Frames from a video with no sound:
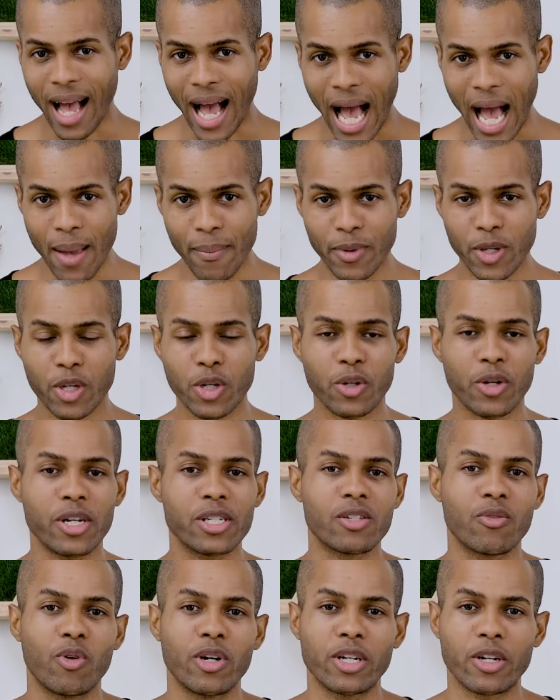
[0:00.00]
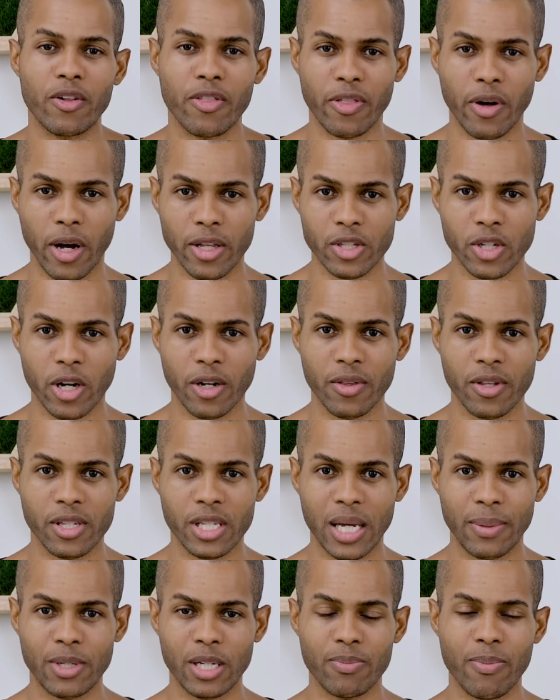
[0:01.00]
I'm curious of what your thoughts are on this
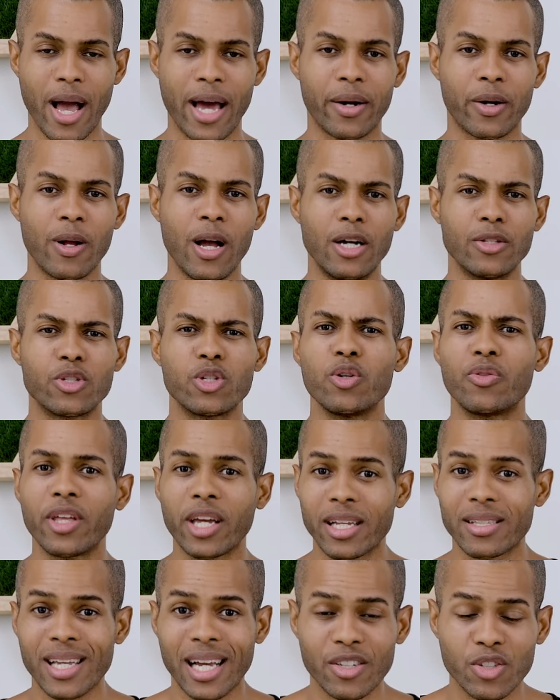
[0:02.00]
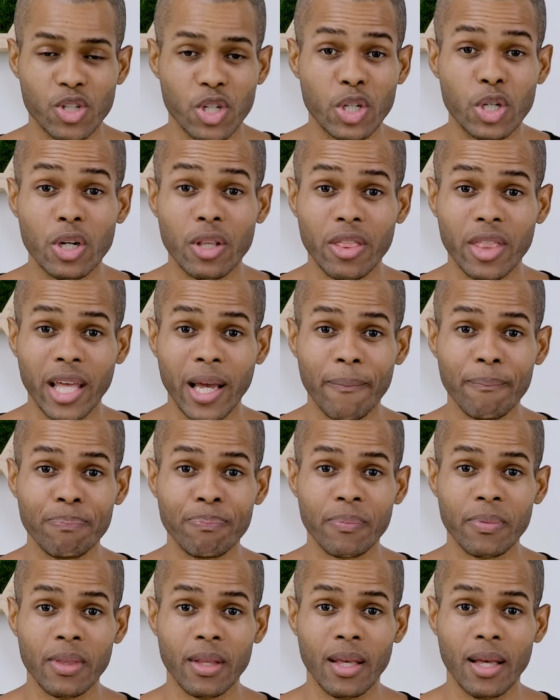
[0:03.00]
subject matter. Do you think it's actually a good
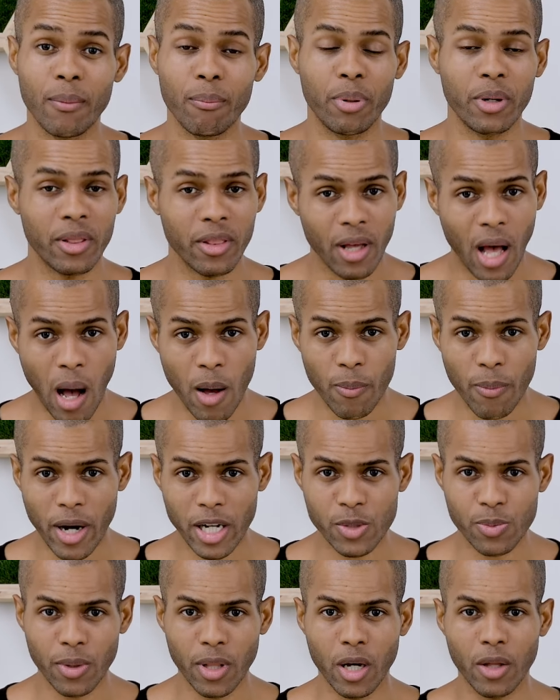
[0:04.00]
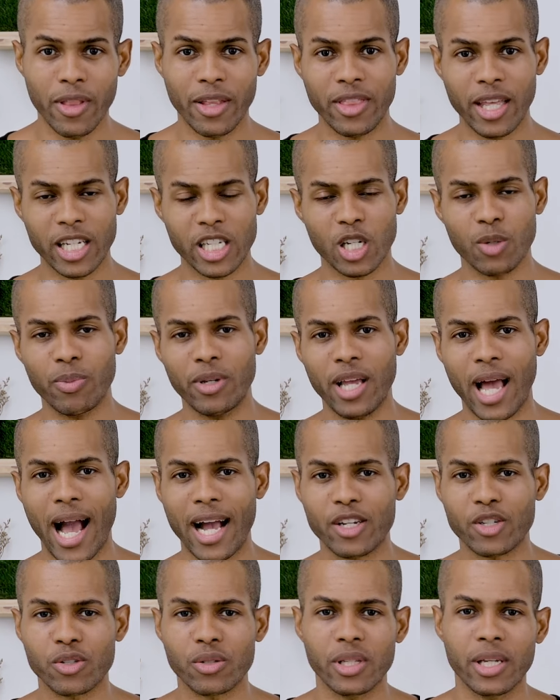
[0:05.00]
thing? Put in the comment box below that they should be
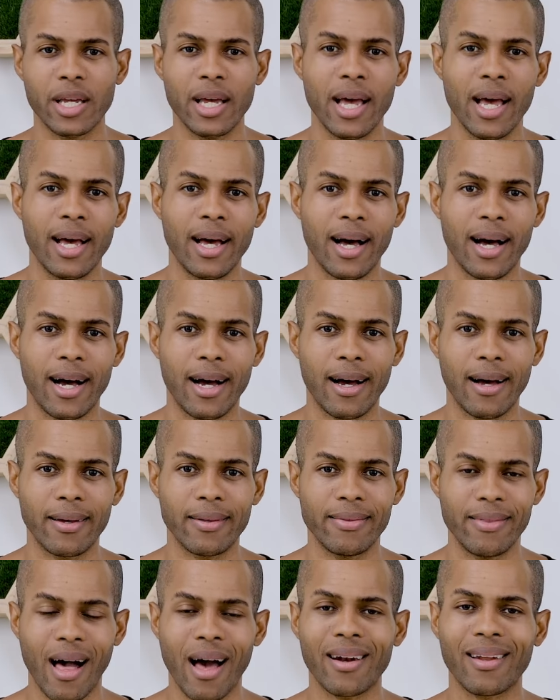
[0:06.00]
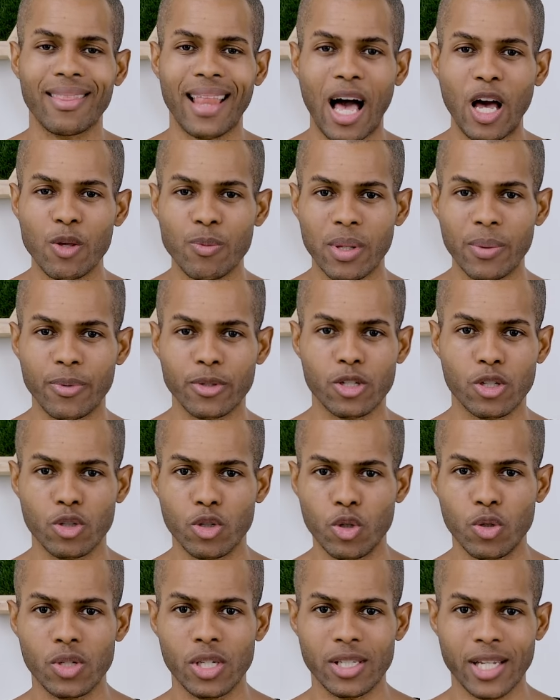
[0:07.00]
actually uh, not allowing people to
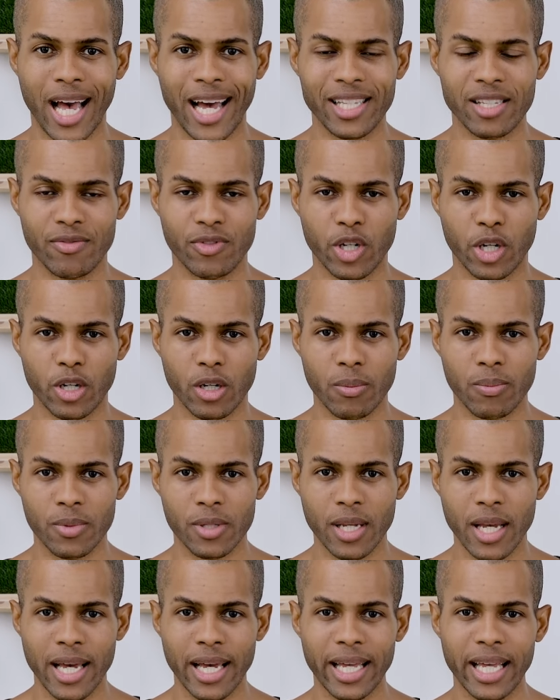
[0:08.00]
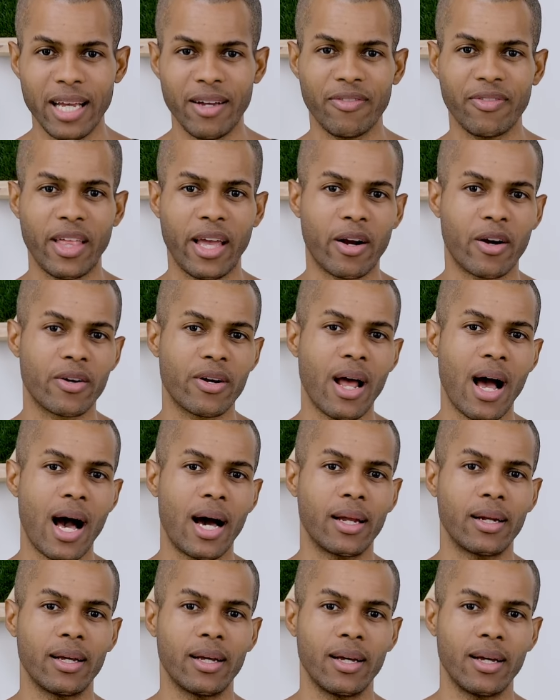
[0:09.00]
use these kinds of terms if they are
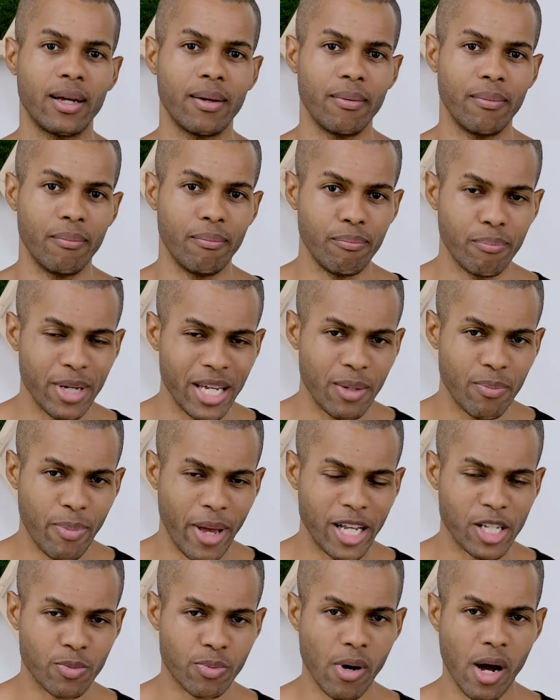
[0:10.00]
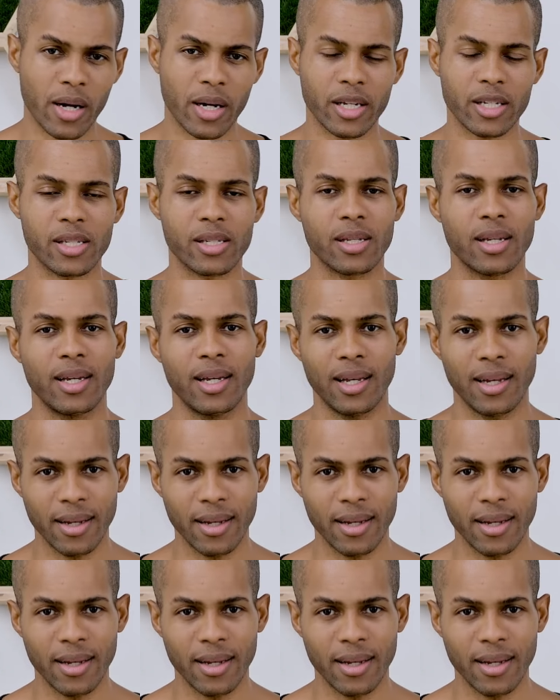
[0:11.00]
not meat based products.